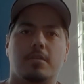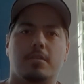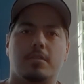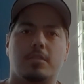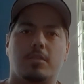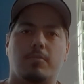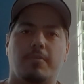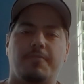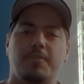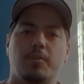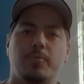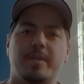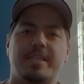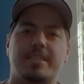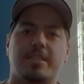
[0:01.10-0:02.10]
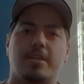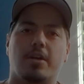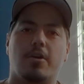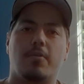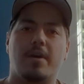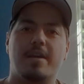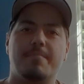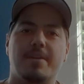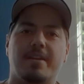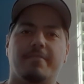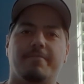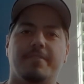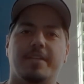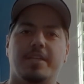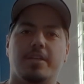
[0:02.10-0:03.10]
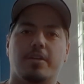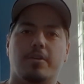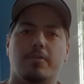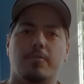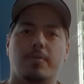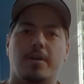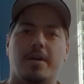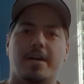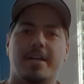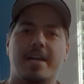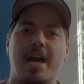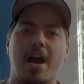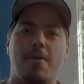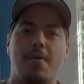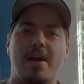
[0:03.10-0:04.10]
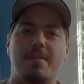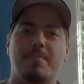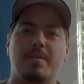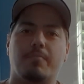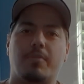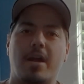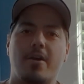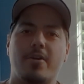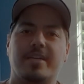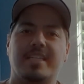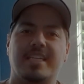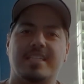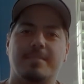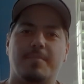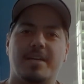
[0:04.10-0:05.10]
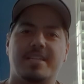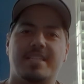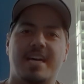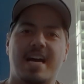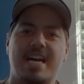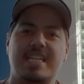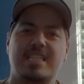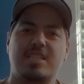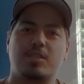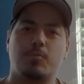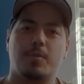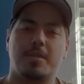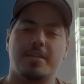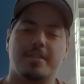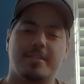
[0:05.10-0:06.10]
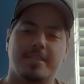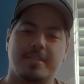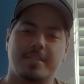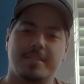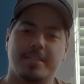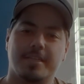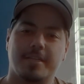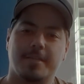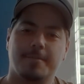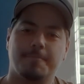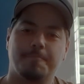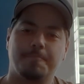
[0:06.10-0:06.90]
So a few weeks ago, I'd made a video on how I'd been prioritizing my tasks within TickTick.